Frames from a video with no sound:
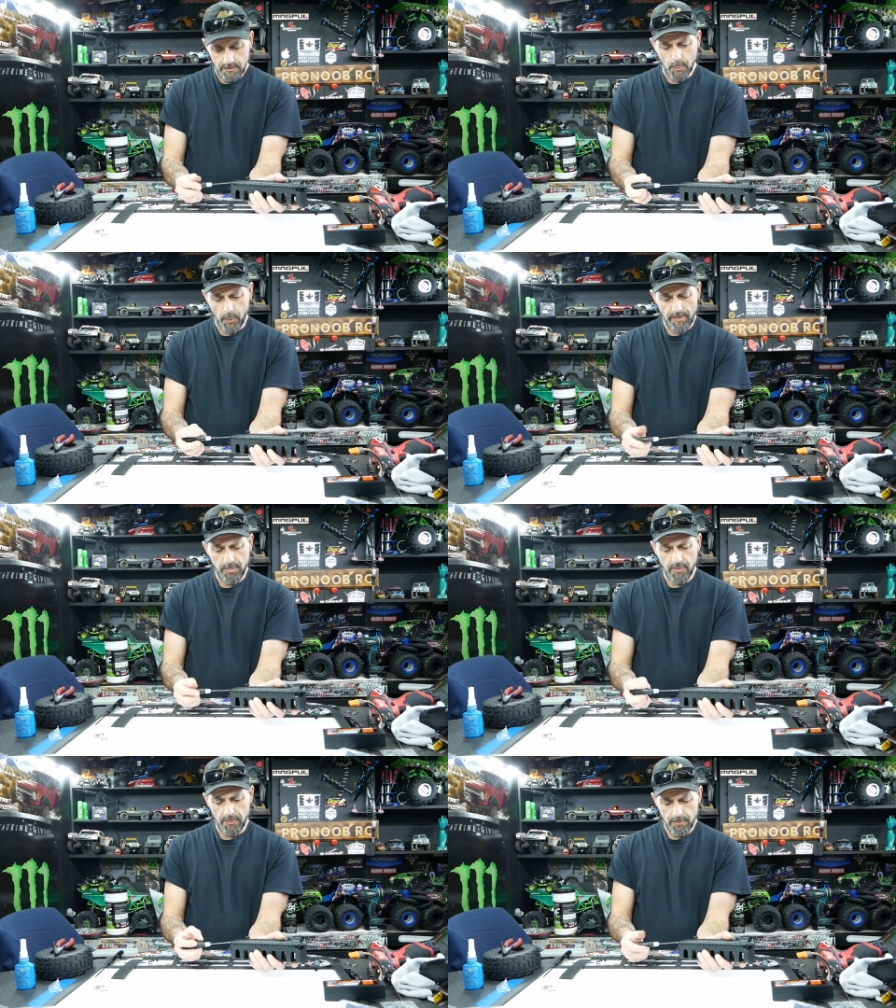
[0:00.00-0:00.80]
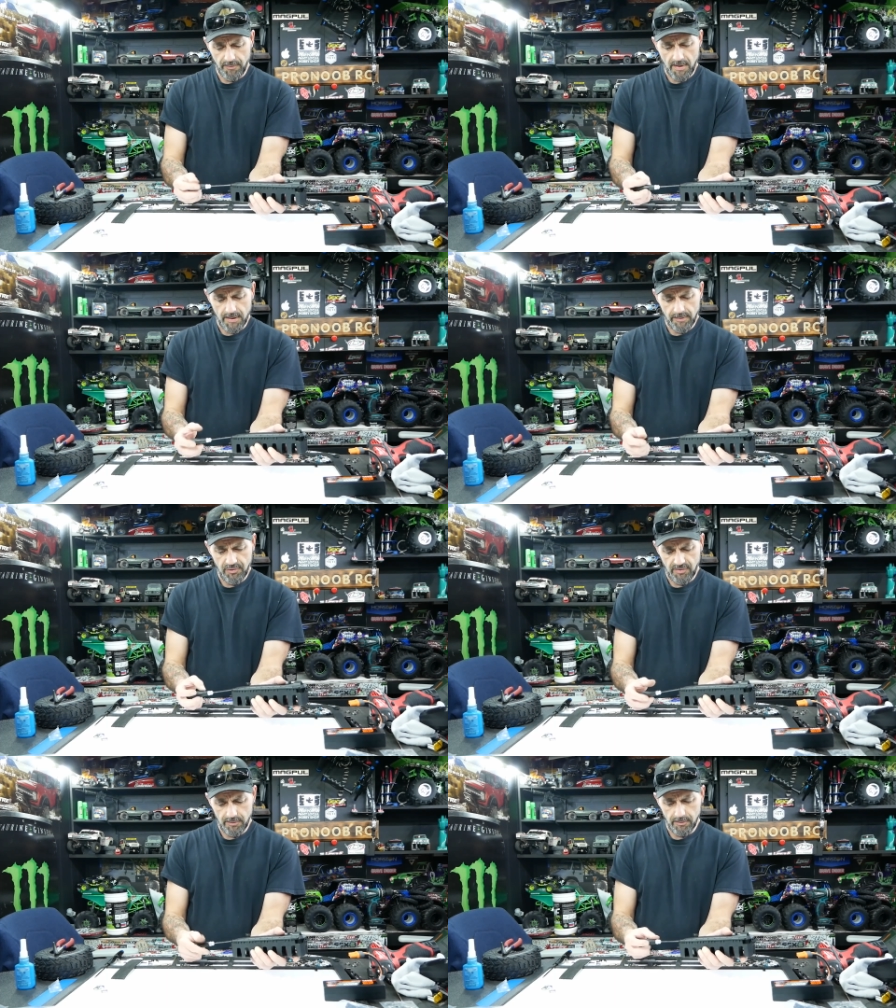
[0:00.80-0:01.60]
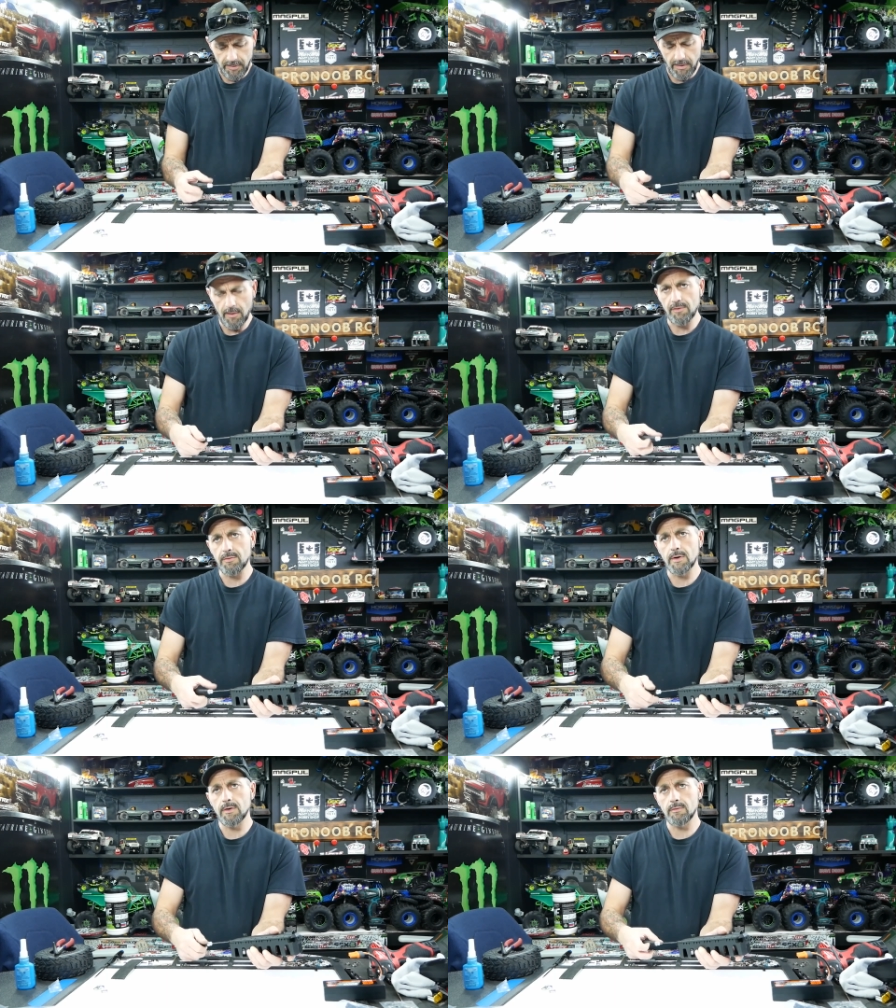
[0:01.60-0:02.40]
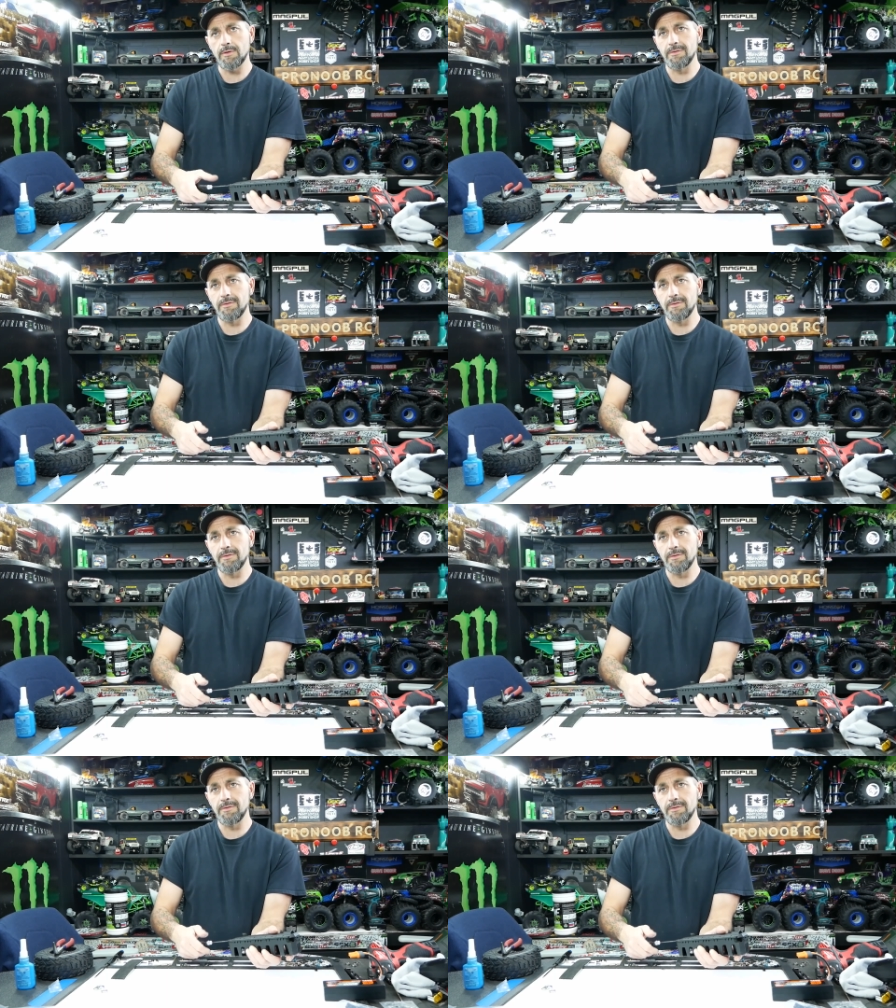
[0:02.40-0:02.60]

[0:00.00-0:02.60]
more of the pro side of the channel, I guess, right?